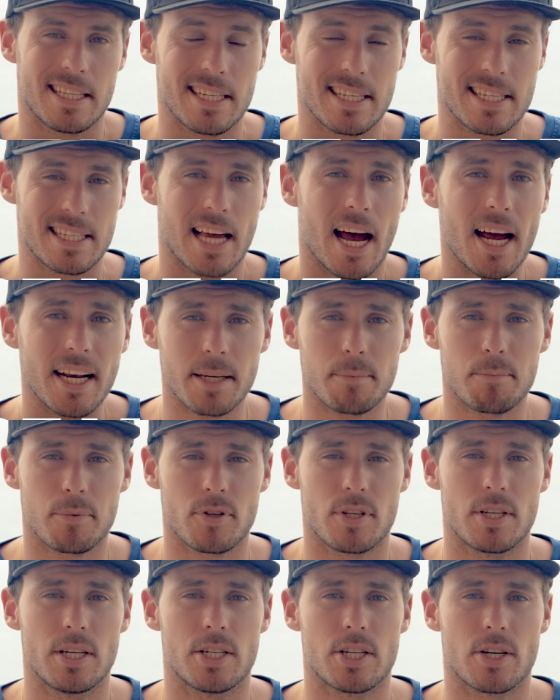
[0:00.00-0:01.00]
The starting
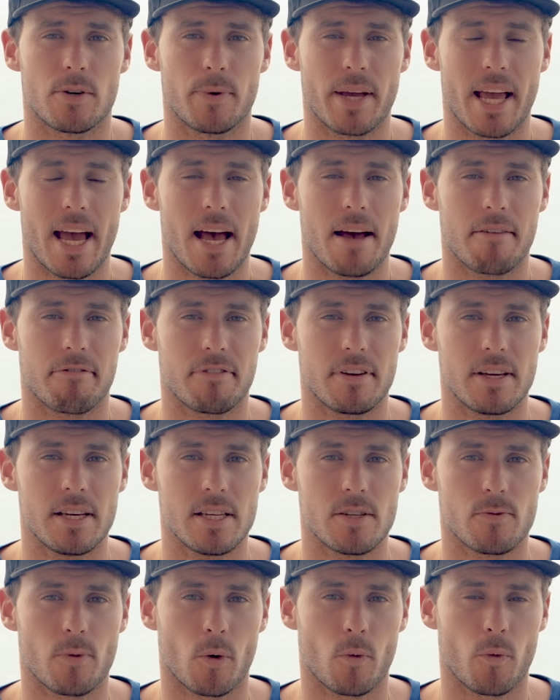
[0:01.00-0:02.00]
procedure we have
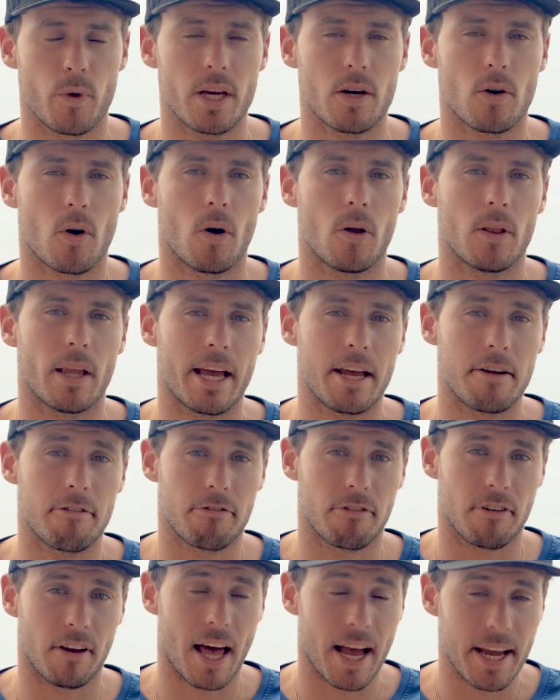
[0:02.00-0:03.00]
is what we call a
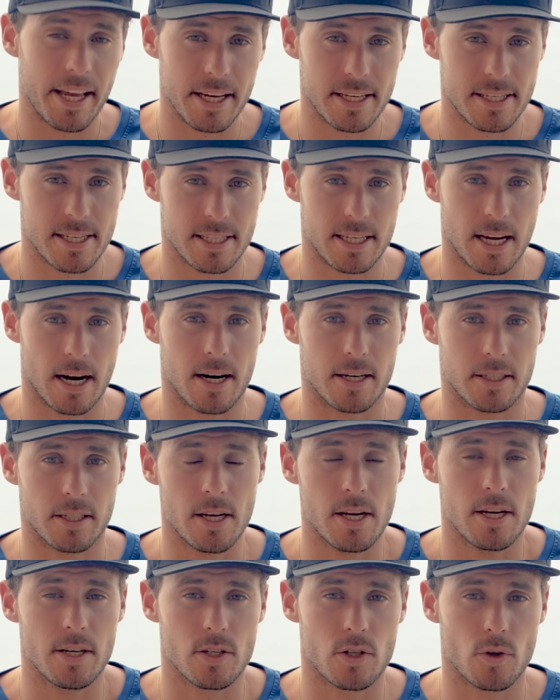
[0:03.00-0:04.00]
flying start.
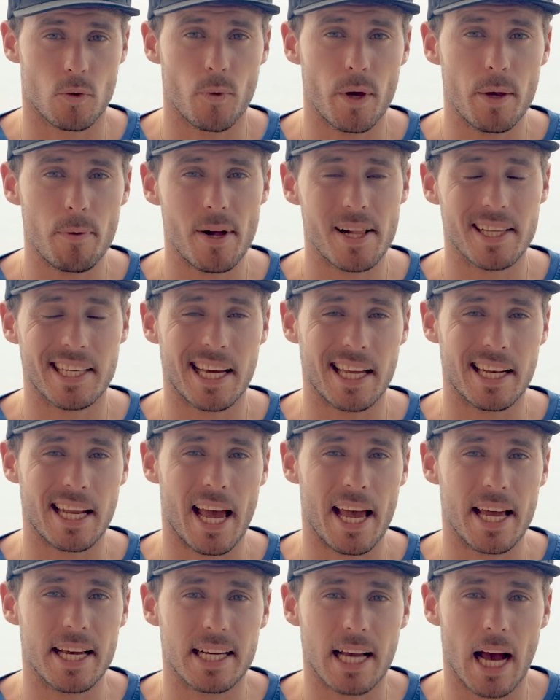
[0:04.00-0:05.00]
So we will get
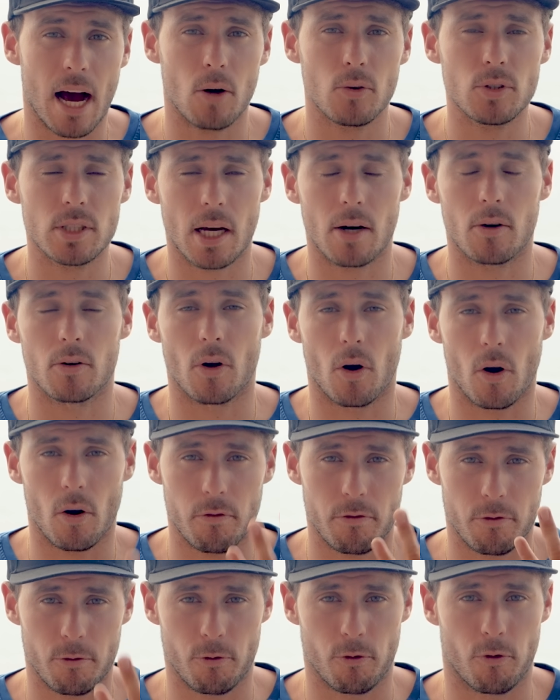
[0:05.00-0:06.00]
a countdown
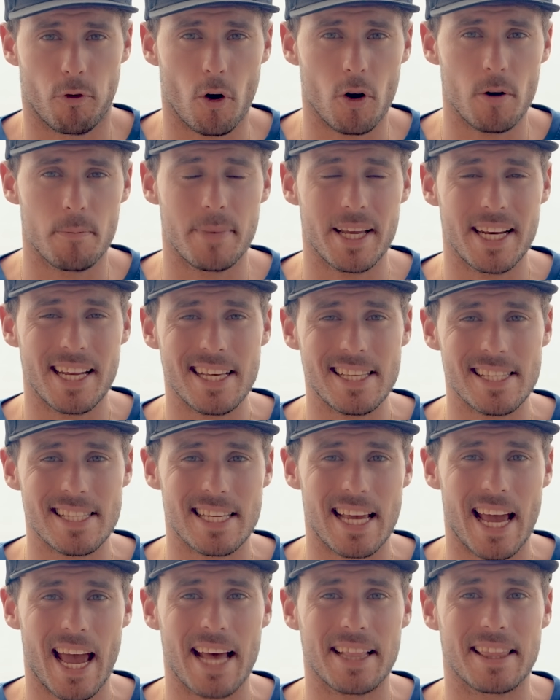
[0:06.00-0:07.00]
of 4
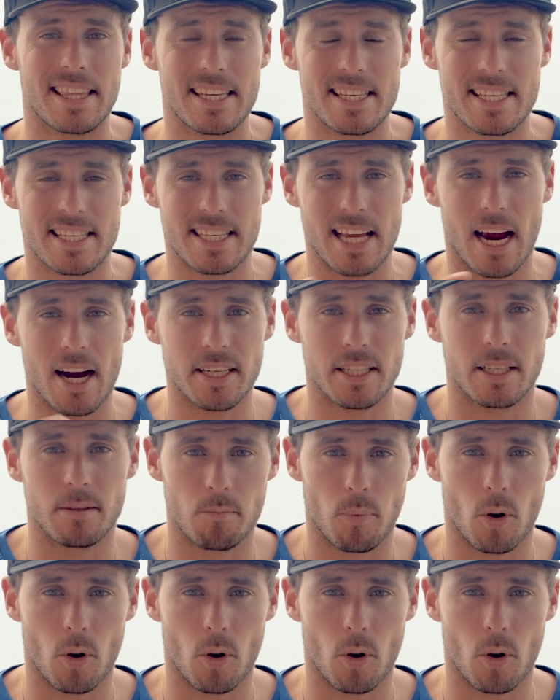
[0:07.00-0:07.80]
minutes at the starting